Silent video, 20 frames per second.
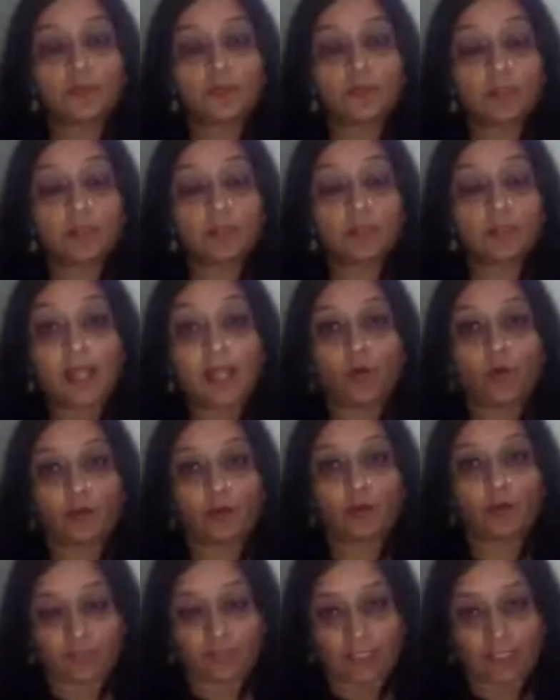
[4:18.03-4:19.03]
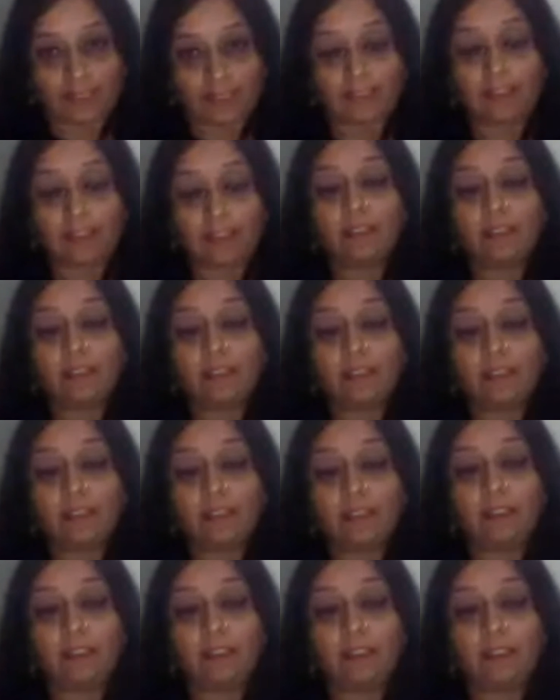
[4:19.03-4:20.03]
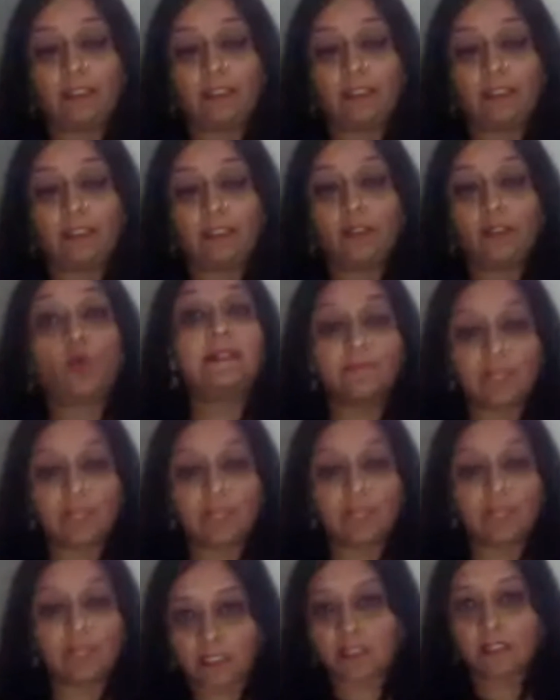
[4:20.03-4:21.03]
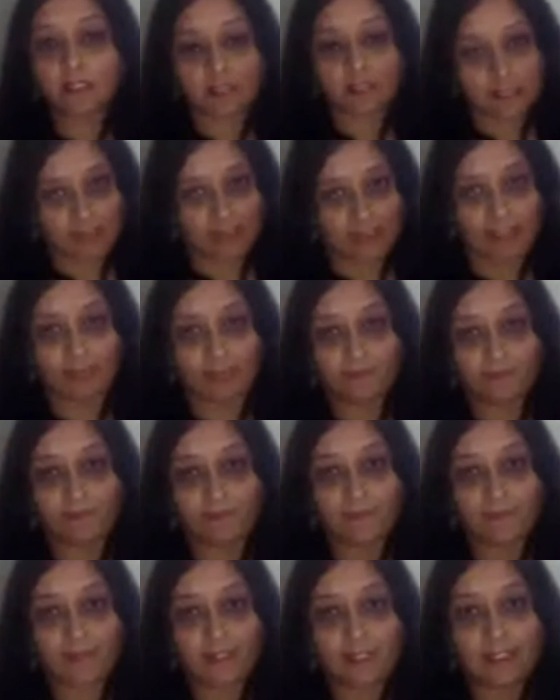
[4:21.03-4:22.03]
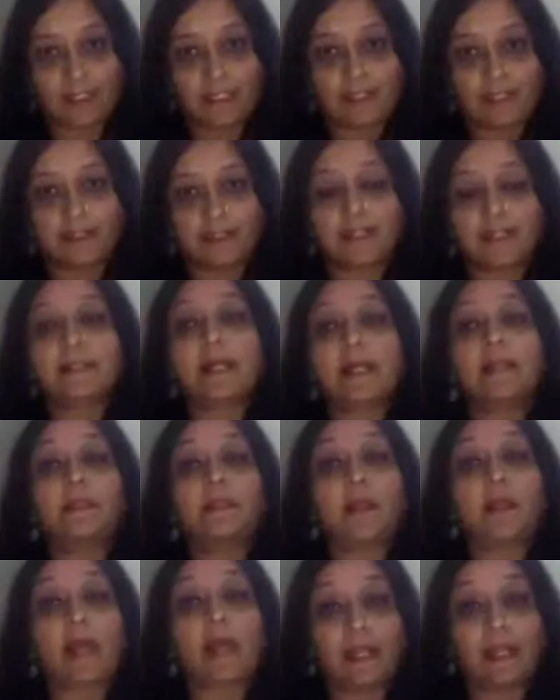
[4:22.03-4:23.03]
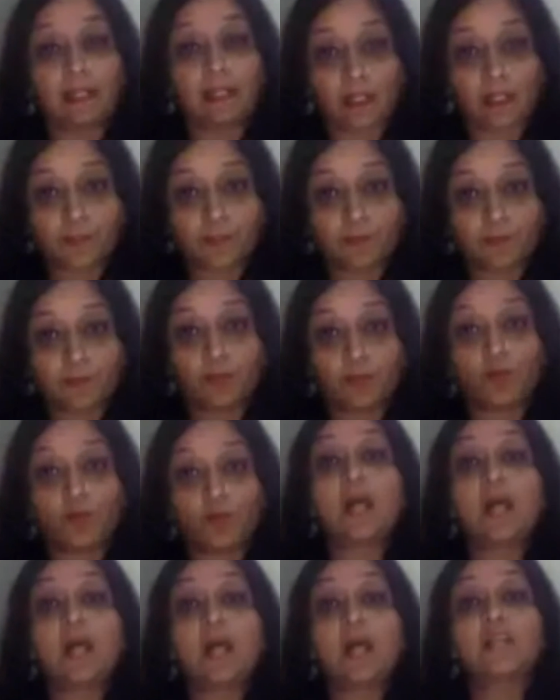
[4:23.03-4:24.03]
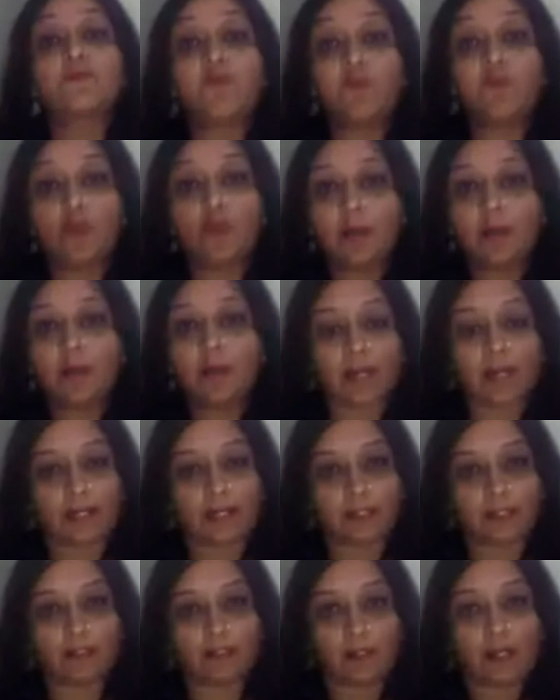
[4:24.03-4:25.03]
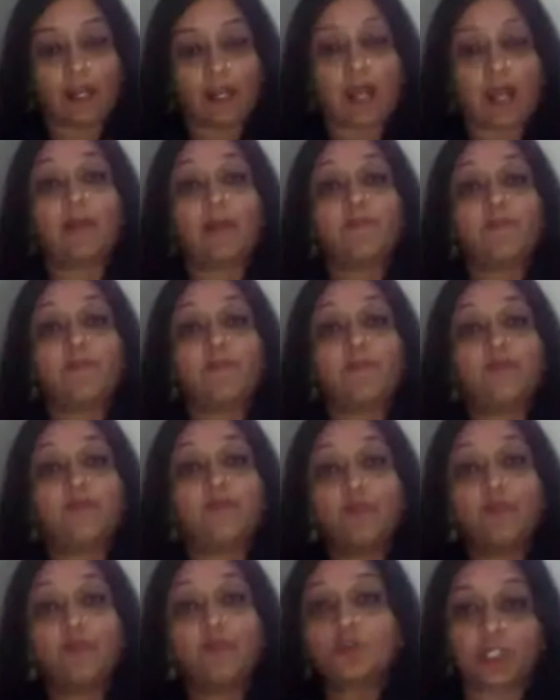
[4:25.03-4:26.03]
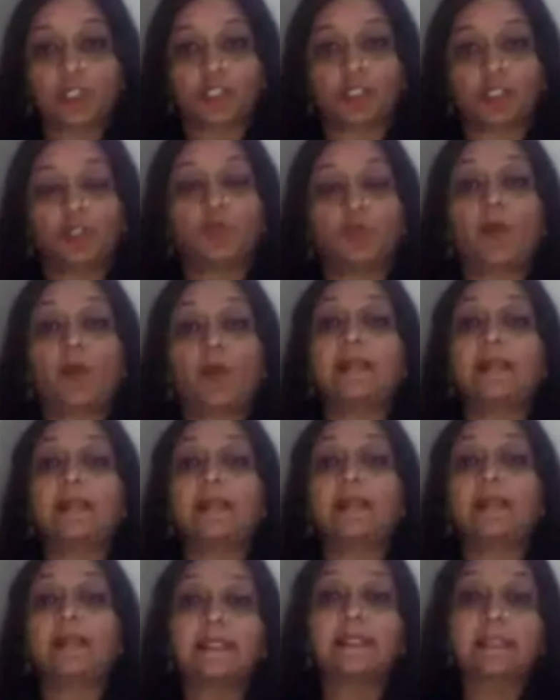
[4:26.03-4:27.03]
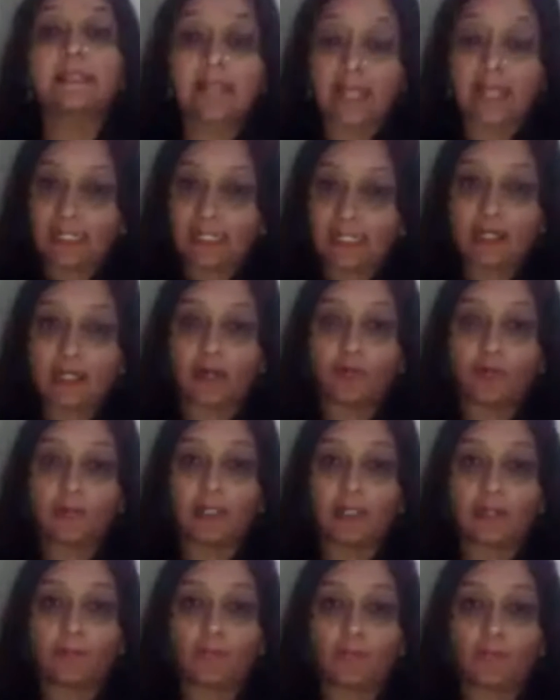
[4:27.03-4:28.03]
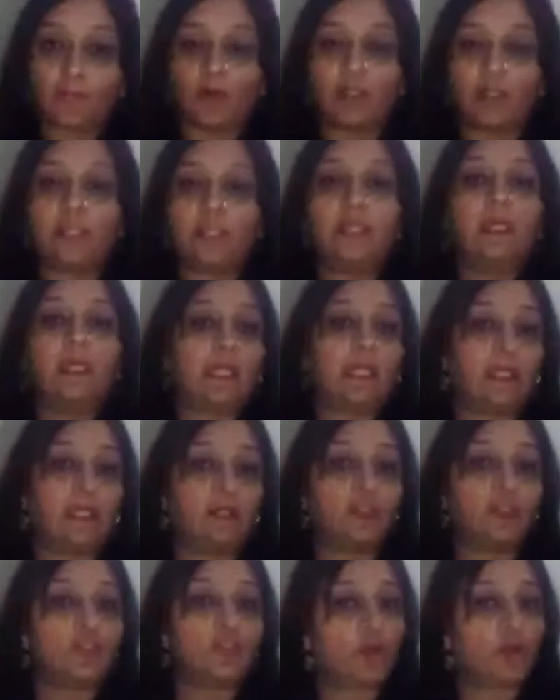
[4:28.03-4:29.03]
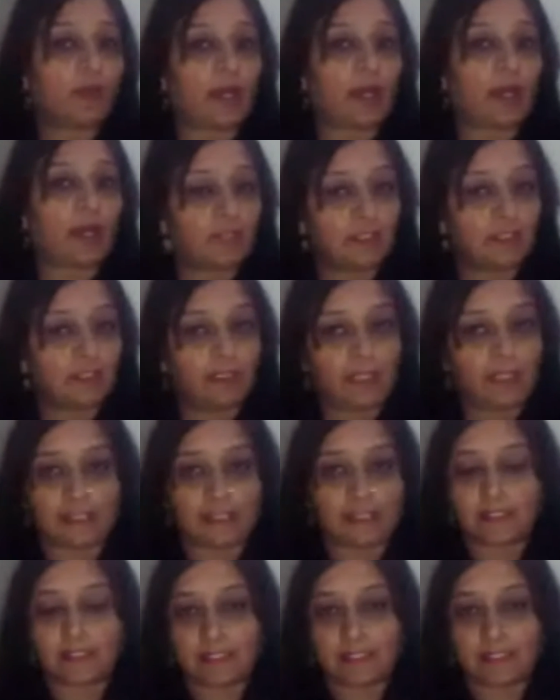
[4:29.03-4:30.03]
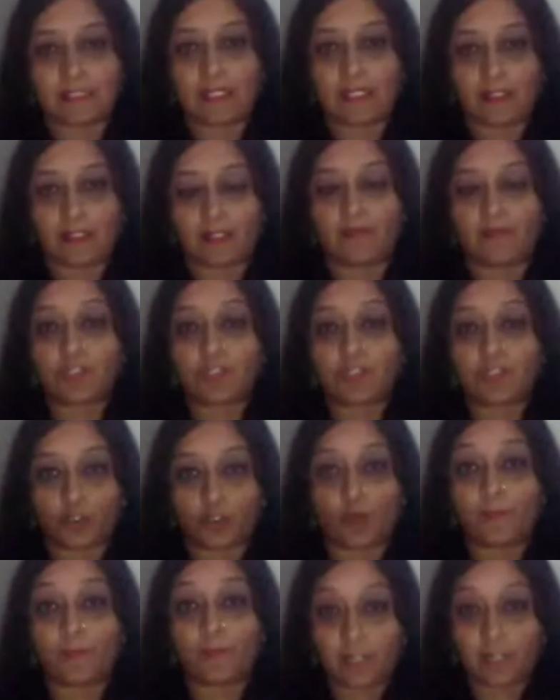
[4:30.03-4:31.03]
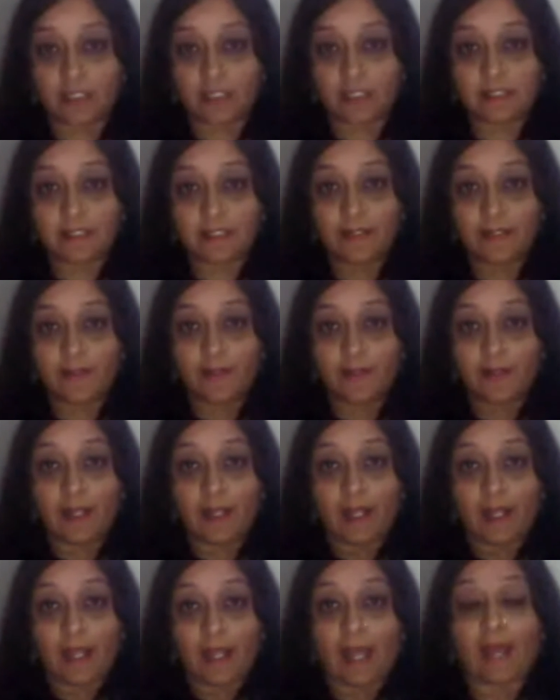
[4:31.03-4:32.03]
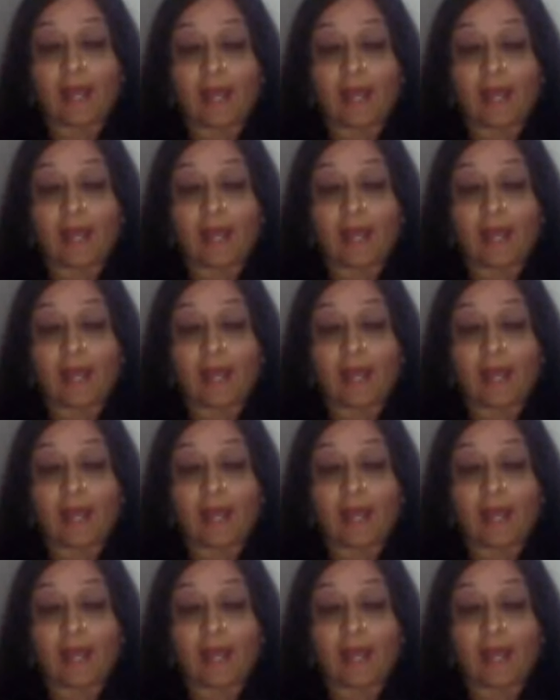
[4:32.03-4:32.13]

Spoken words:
The High Court of Delhi totally dismissed this claim. They said the Anti-Corruption Bureau has full right and full jurisdiction to act against any government employee in the geographical NCT area which it operates.